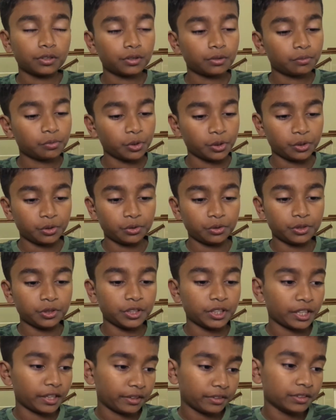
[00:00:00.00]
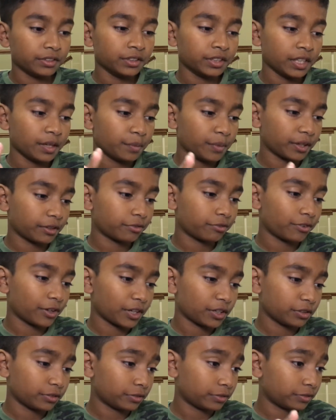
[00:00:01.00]
they make
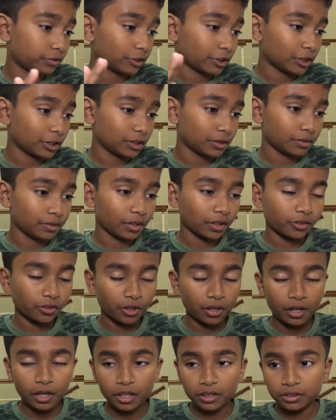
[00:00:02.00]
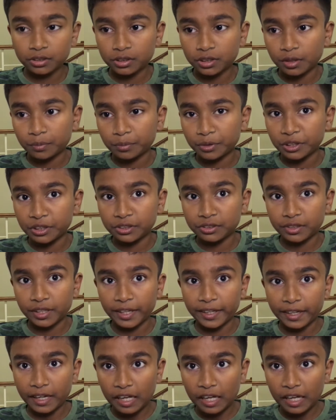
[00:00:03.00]
fun of other companies like